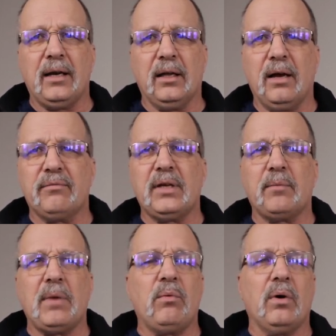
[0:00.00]
You'll have to
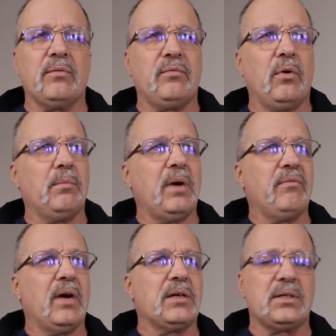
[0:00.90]
take my word for it. My
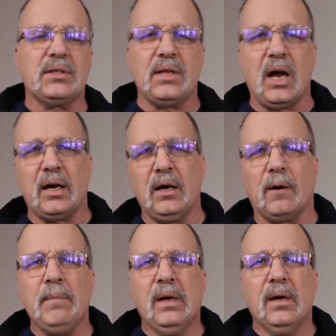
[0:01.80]
vest is not
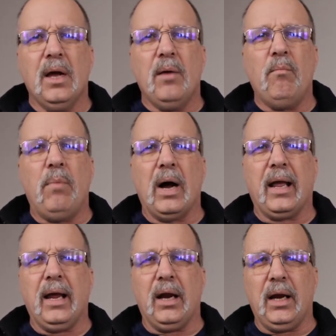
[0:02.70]
here. But
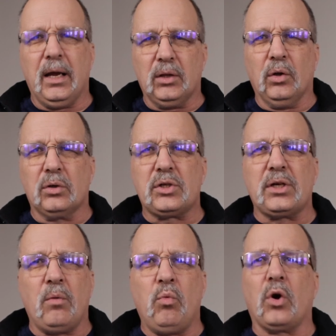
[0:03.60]
it looks
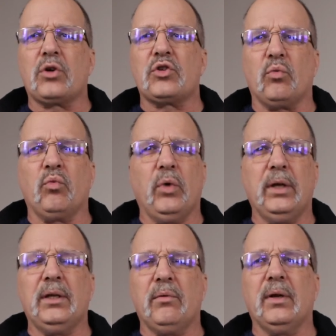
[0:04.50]
and works
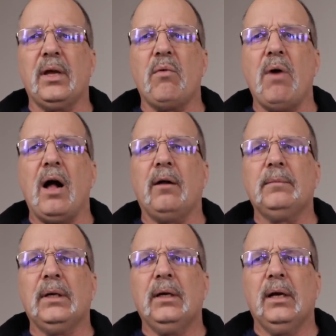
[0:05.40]
really, really well.
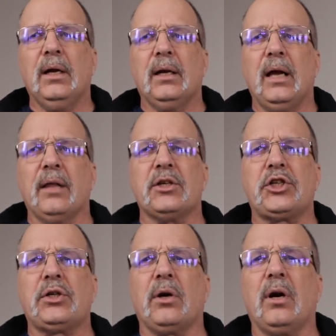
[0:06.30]
Now this
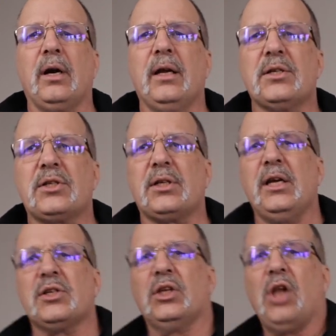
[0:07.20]
shirt
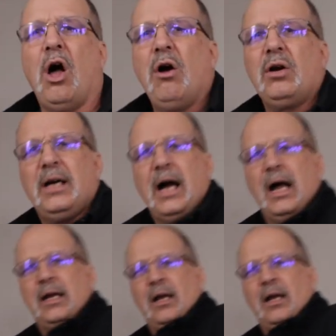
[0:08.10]
is long cut.